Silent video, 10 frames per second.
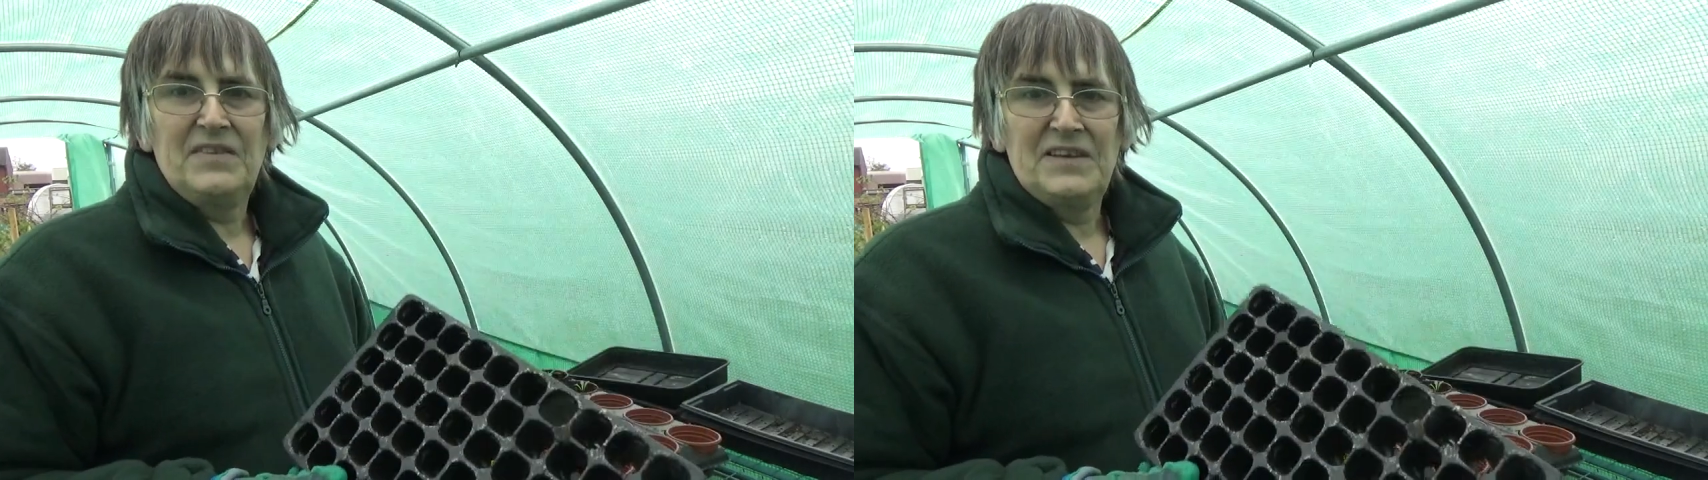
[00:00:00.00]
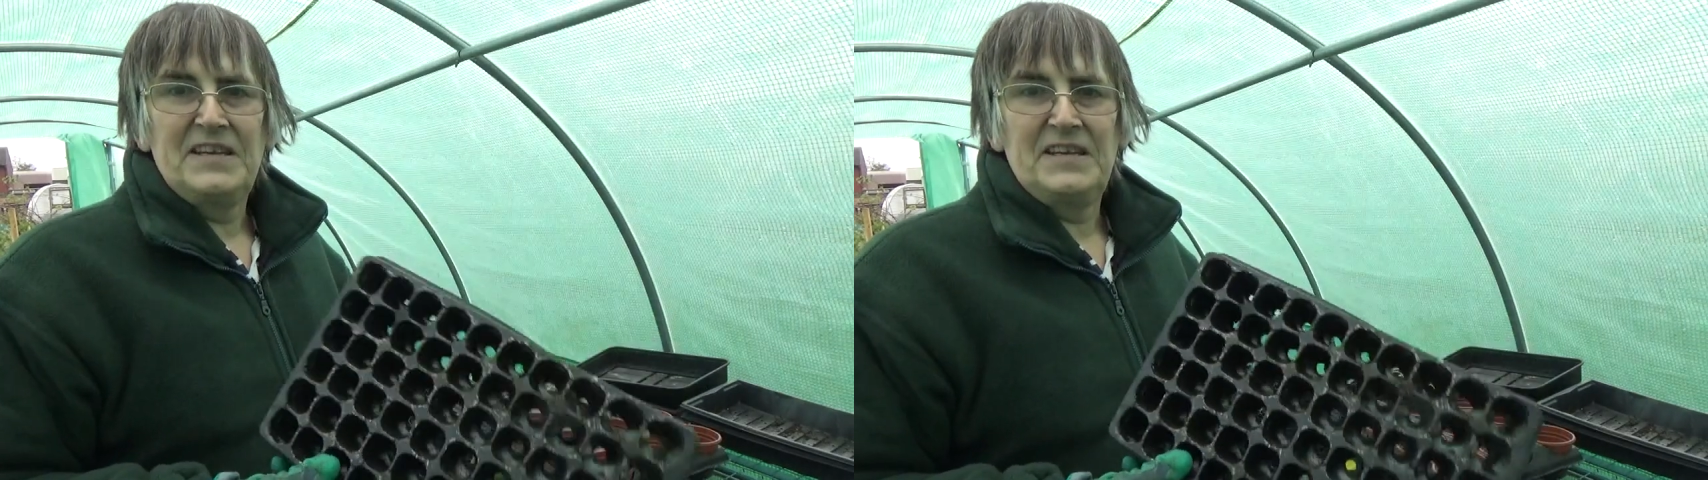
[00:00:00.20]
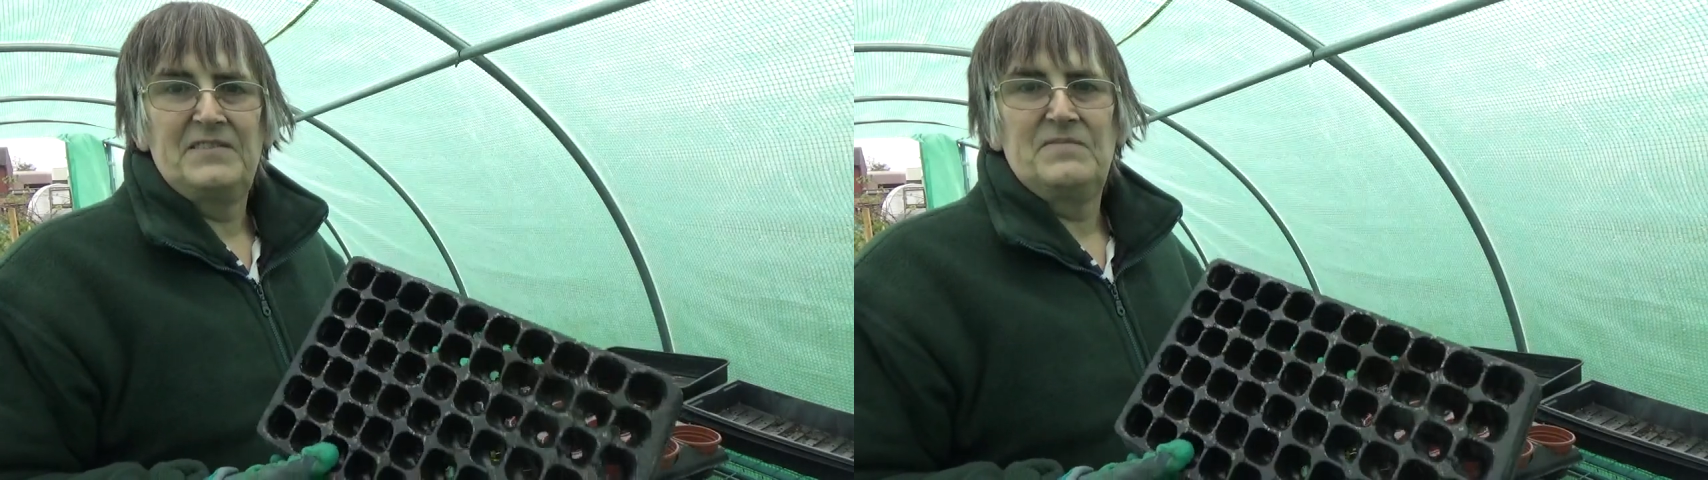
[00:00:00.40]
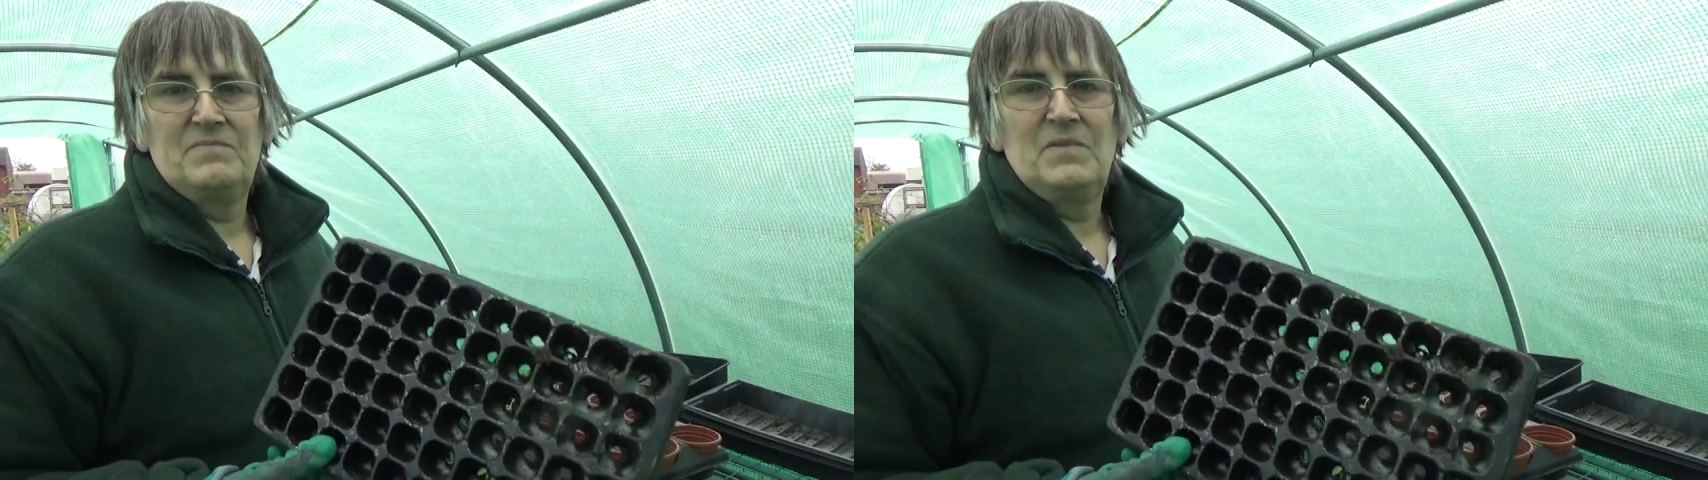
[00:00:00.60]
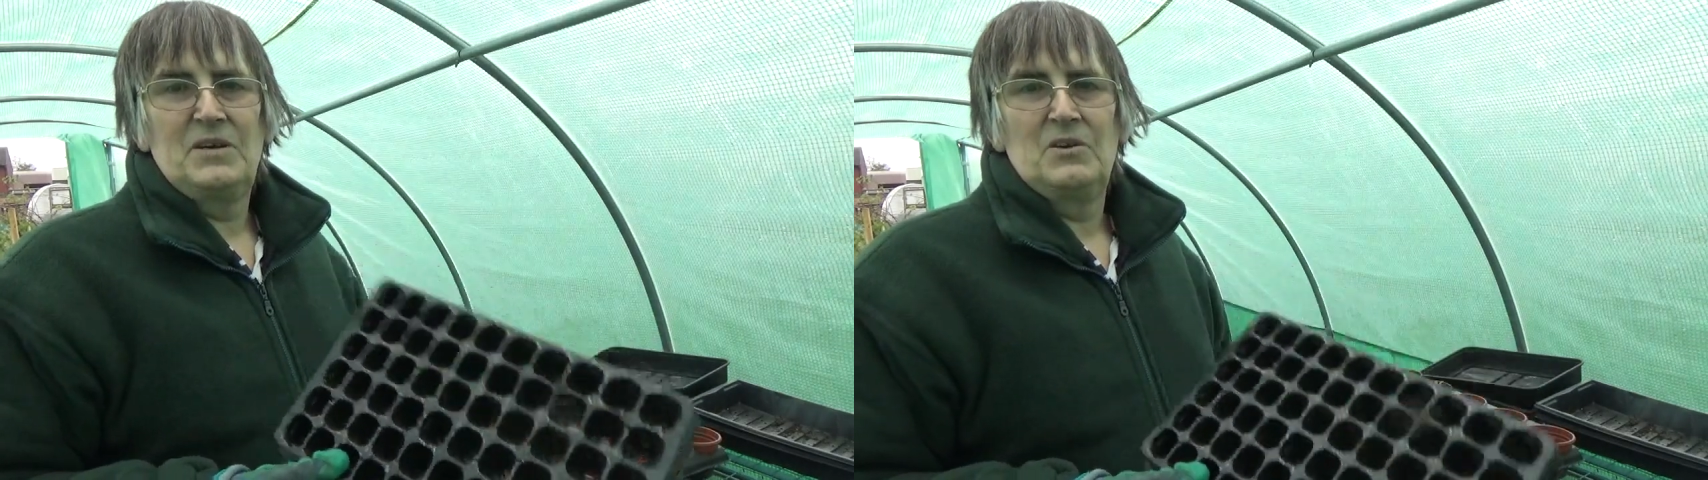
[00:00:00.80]
they need
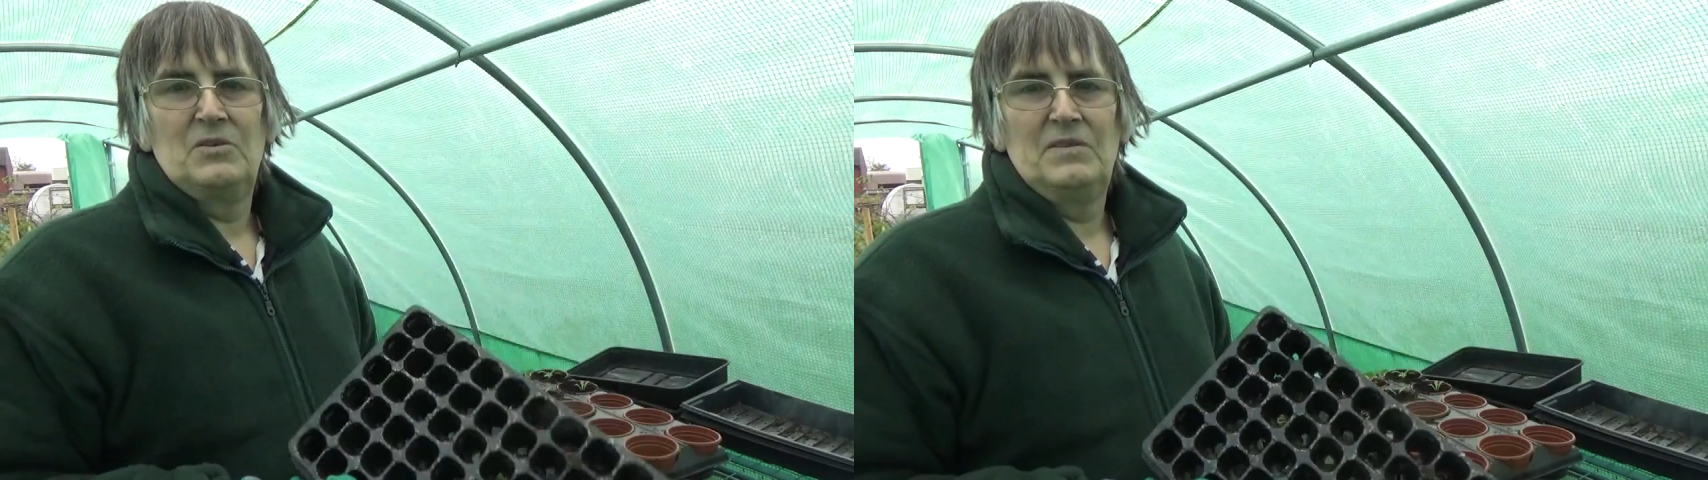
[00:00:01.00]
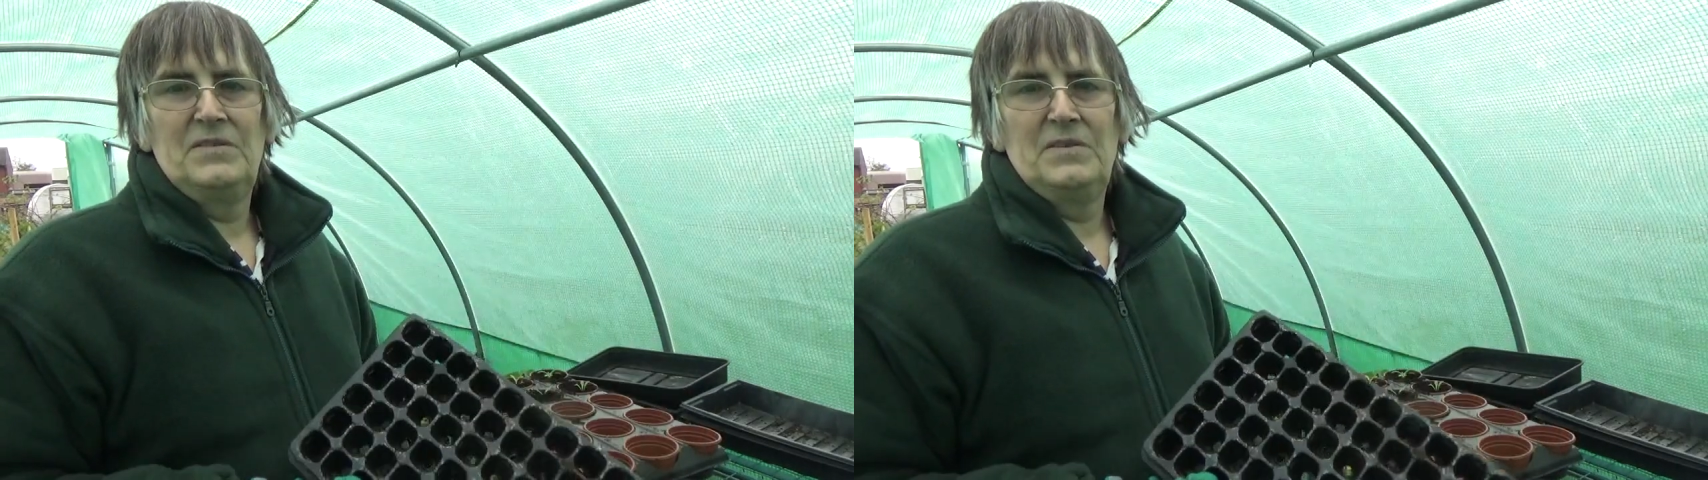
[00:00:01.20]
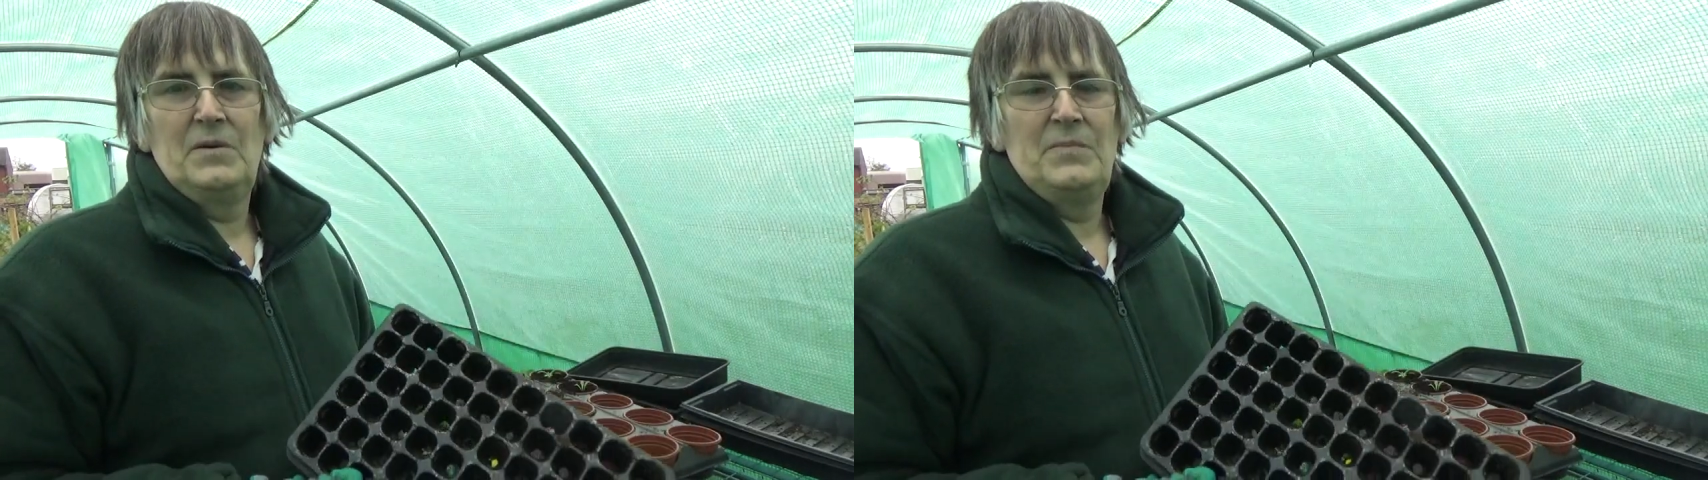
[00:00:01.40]
a